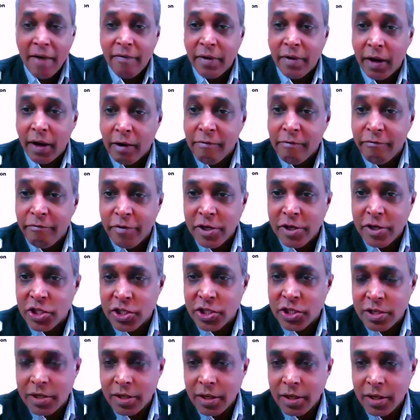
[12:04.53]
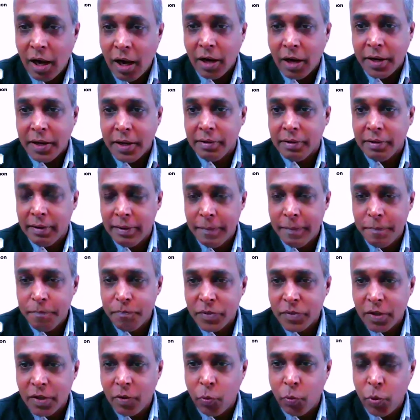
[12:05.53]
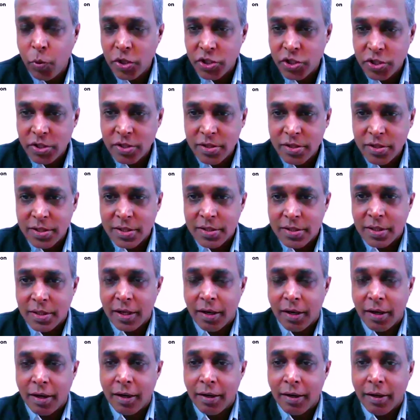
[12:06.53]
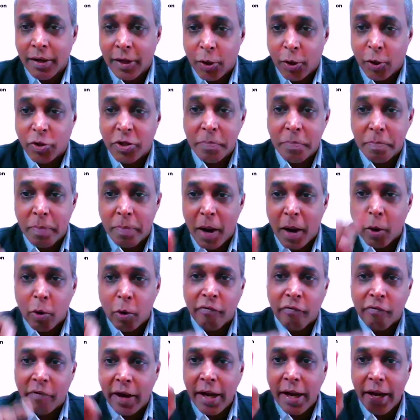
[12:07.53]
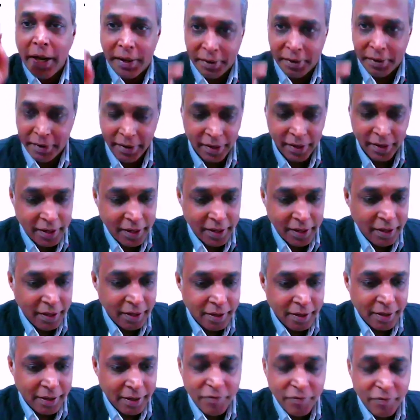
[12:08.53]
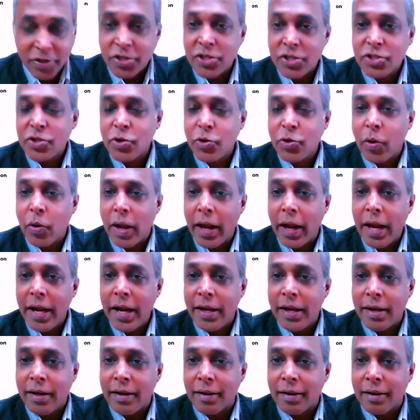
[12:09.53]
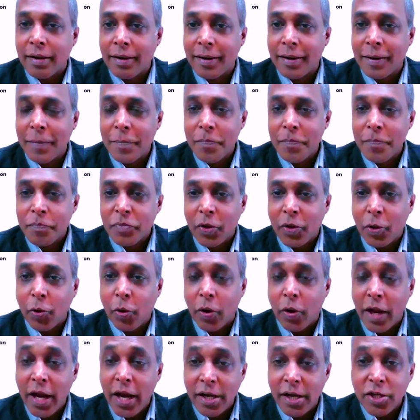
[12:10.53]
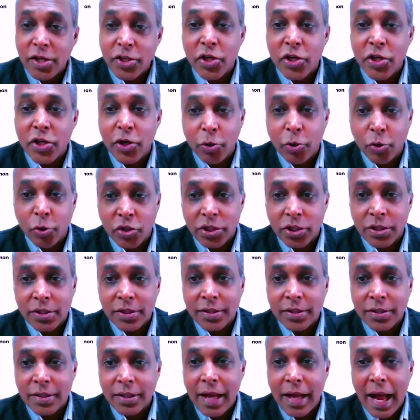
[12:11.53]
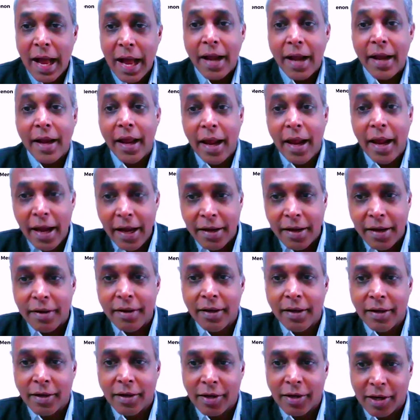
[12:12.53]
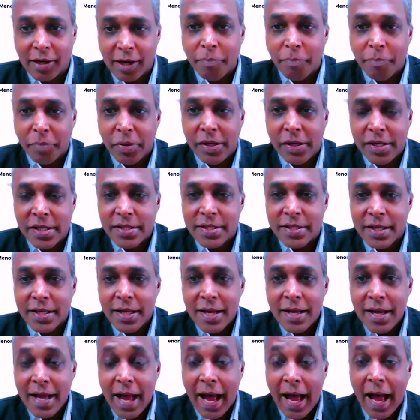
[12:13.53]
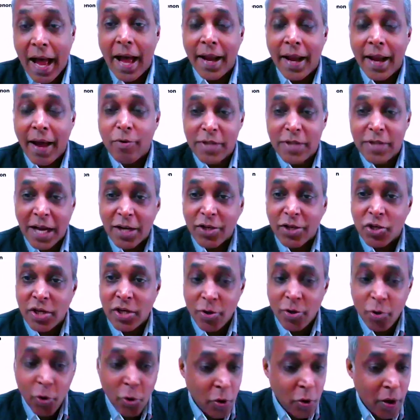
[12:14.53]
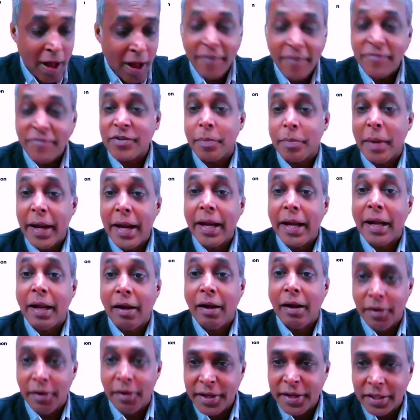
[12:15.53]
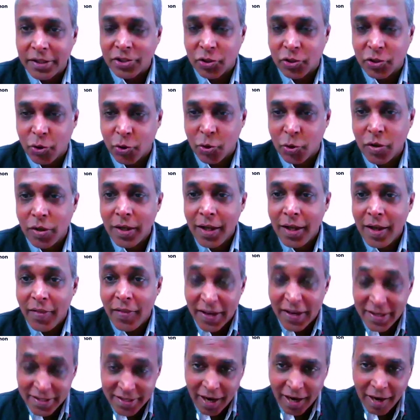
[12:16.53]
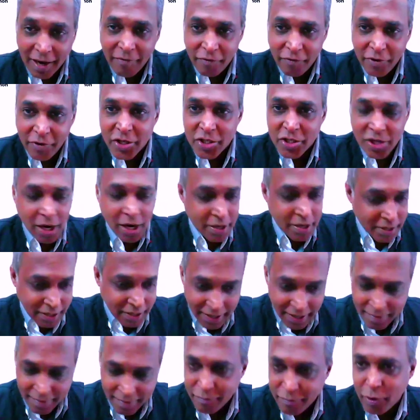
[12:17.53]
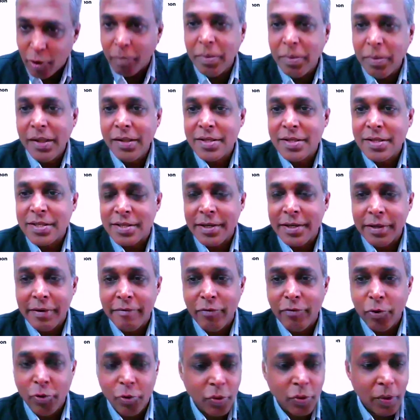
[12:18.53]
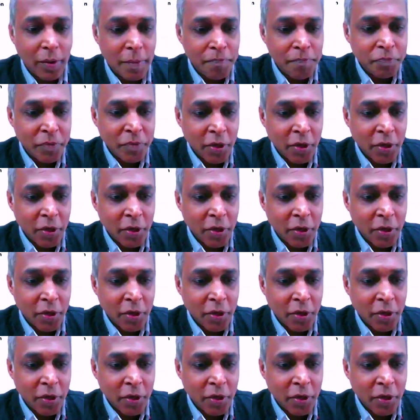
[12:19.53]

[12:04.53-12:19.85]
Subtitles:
have an unfinished article, which is the power of 8, which is 8 institutes and 8 companies, and I was actually going to have some 8 learnings. So that's an unfinished article, and probably this interview